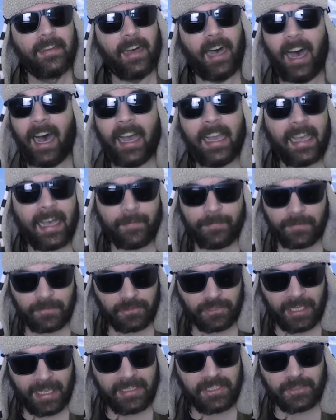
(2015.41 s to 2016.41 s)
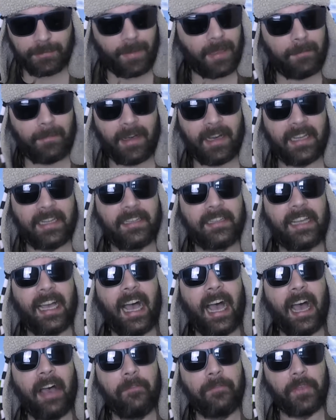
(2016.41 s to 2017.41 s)
I haven't changed my mind.
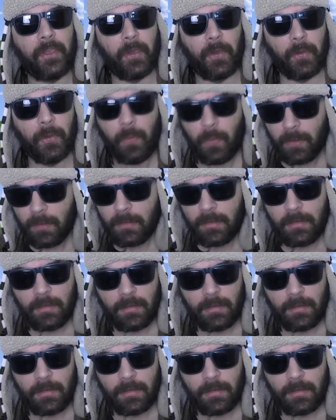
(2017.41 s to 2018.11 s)
Have you?